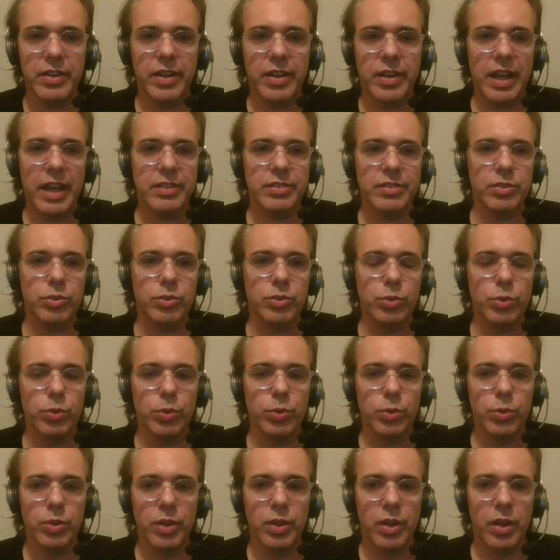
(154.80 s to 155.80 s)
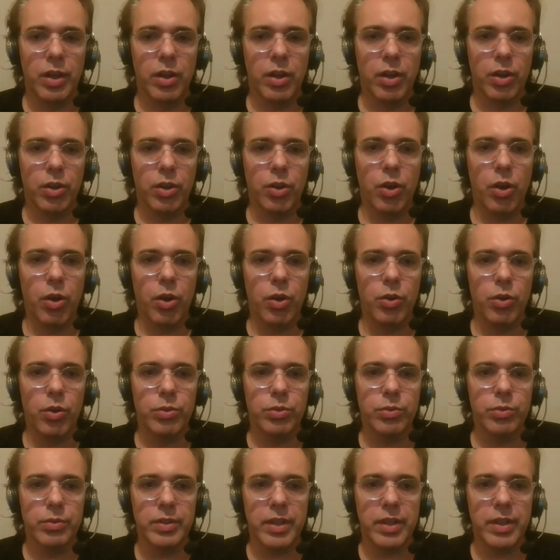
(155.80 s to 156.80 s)
us to
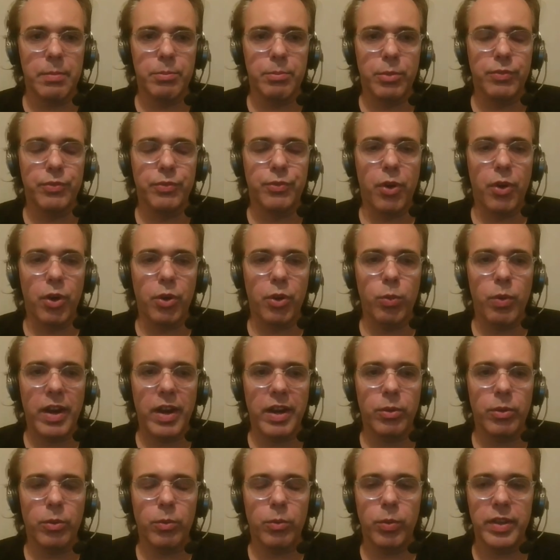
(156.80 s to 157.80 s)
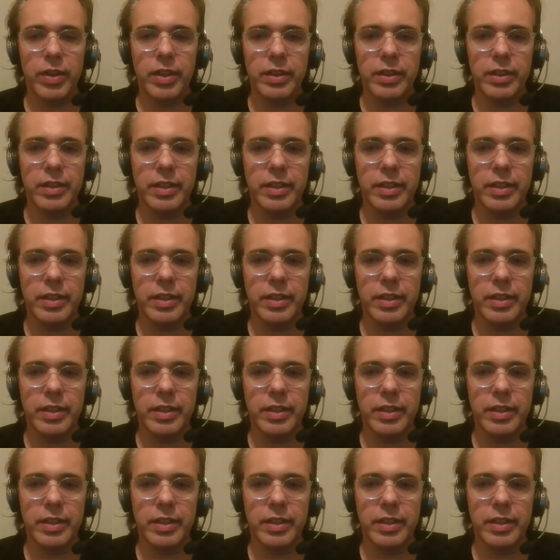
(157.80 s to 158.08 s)
go and move forward with